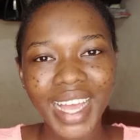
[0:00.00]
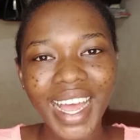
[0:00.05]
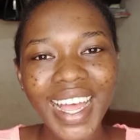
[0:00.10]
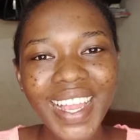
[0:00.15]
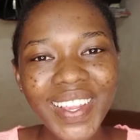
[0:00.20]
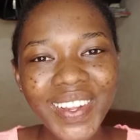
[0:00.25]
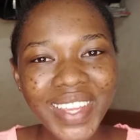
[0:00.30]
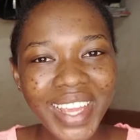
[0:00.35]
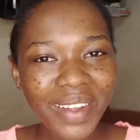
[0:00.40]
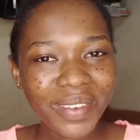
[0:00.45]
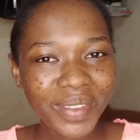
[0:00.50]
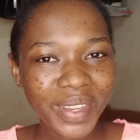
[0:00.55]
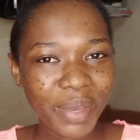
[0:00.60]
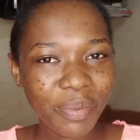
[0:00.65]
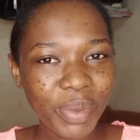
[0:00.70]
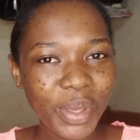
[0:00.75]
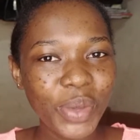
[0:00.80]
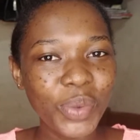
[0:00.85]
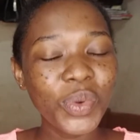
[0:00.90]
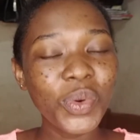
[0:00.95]
Hello, lovely
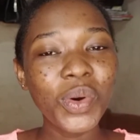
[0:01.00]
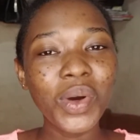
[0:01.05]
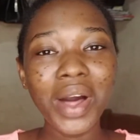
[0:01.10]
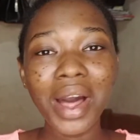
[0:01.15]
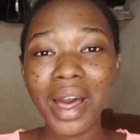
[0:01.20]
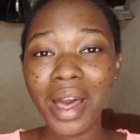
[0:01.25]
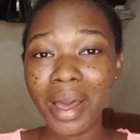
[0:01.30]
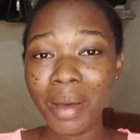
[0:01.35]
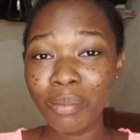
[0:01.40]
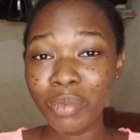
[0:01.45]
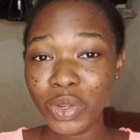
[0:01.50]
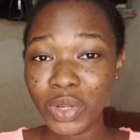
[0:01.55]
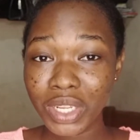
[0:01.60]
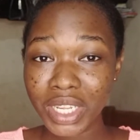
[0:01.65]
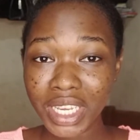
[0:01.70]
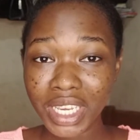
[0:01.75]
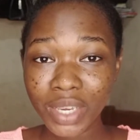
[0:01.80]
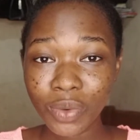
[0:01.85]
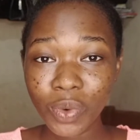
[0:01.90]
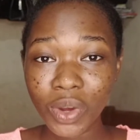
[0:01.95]
people. I'm
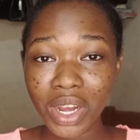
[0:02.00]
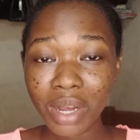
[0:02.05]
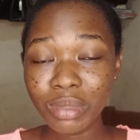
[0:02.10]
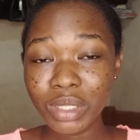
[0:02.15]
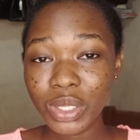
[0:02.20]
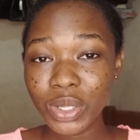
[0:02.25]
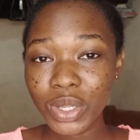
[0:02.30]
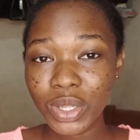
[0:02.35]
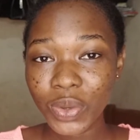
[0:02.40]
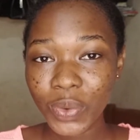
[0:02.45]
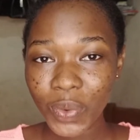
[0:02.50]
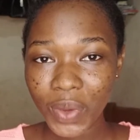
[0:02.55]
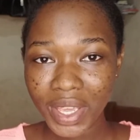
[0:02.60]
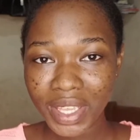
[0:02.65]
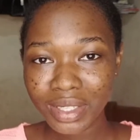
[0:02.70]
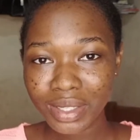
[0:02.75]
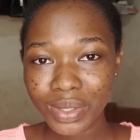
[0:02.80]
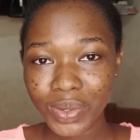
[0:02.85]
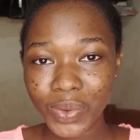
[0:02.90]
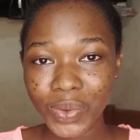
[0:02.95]
Dolly. Welcome to Lolly
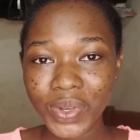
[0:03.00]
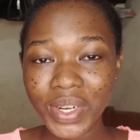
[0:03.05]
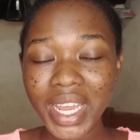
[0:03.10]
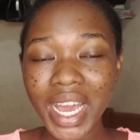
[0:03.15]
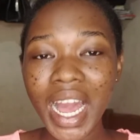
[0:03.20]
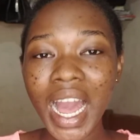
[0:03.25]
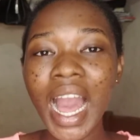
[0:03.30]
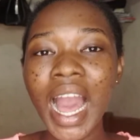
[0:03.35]
Queen Zone.